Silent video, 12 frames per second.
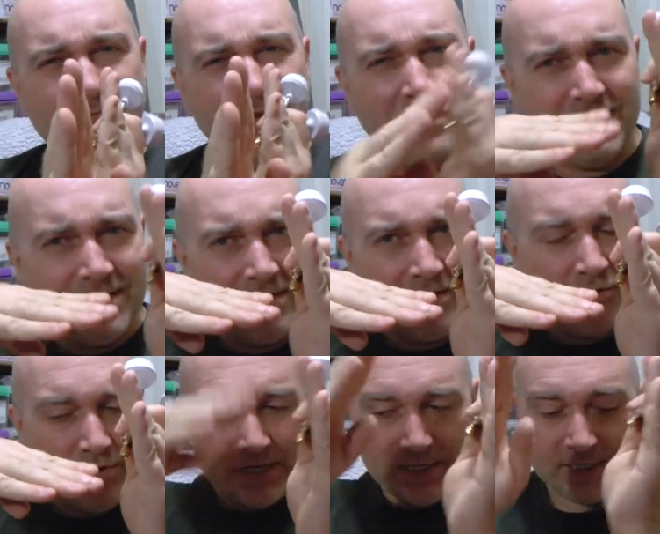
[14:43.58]
90
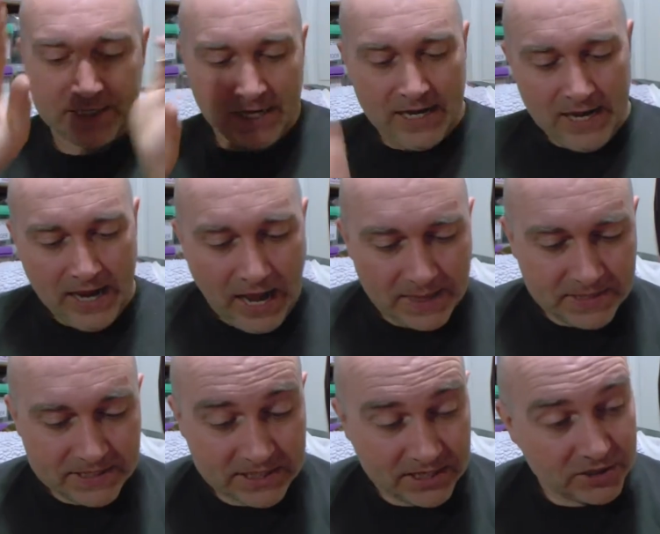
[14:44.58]
degrees? And
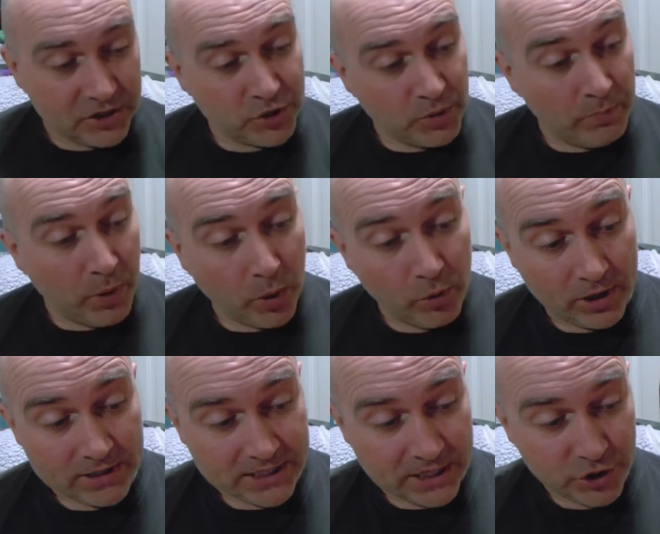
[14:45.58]
this thing to do with
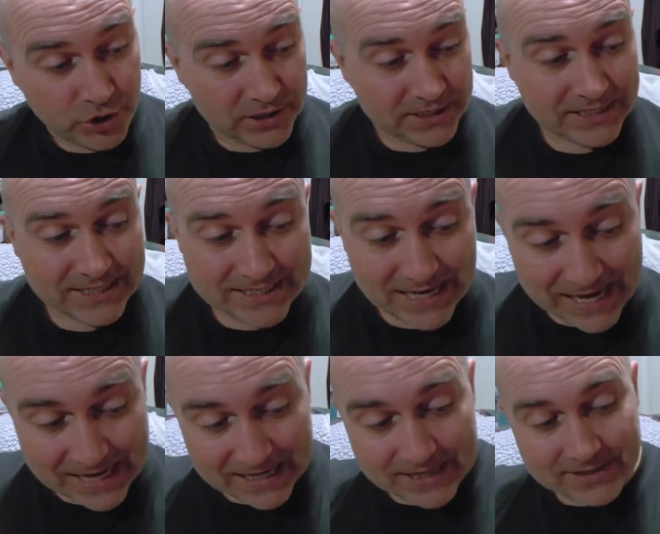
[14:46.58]
polarization is
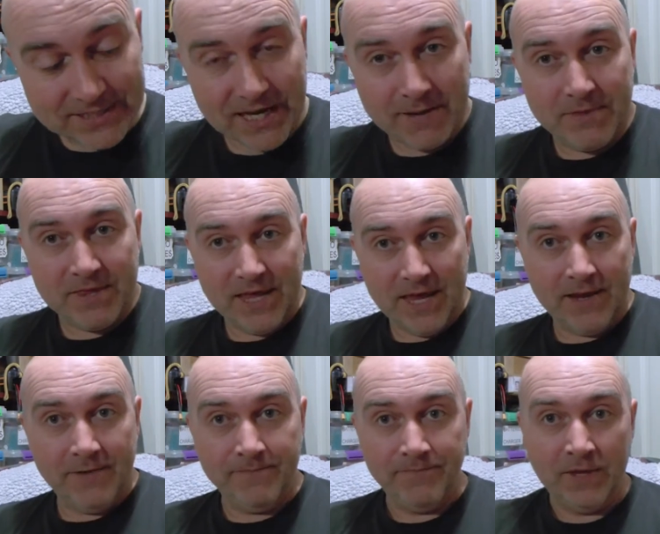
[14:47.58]
exactly the same
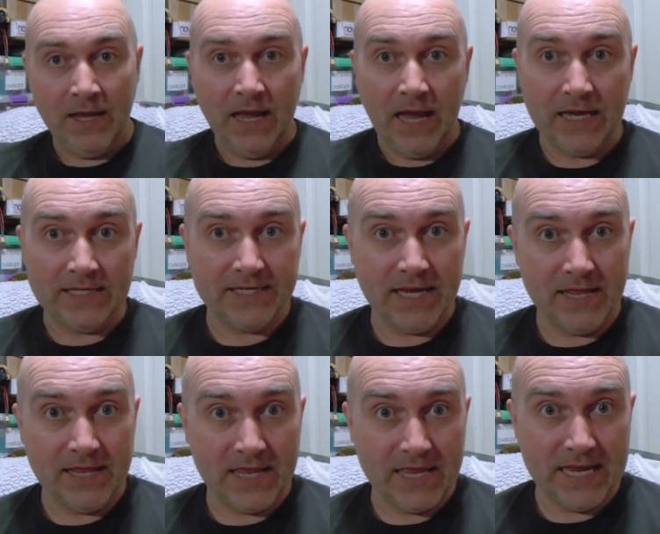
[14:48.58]
thing as
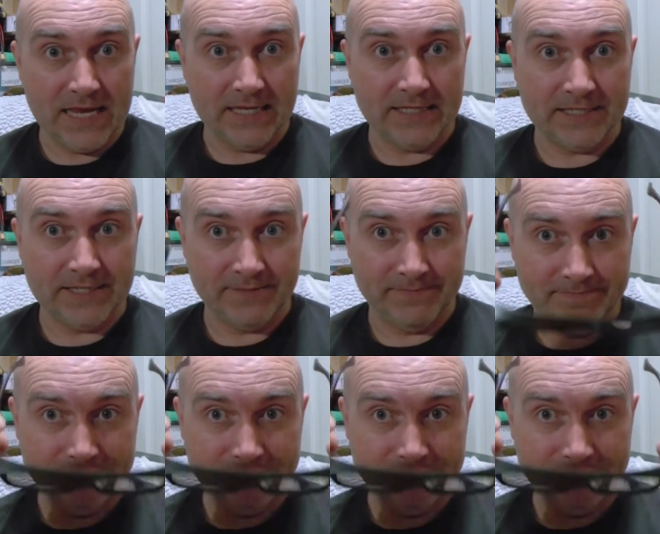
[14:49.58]
in these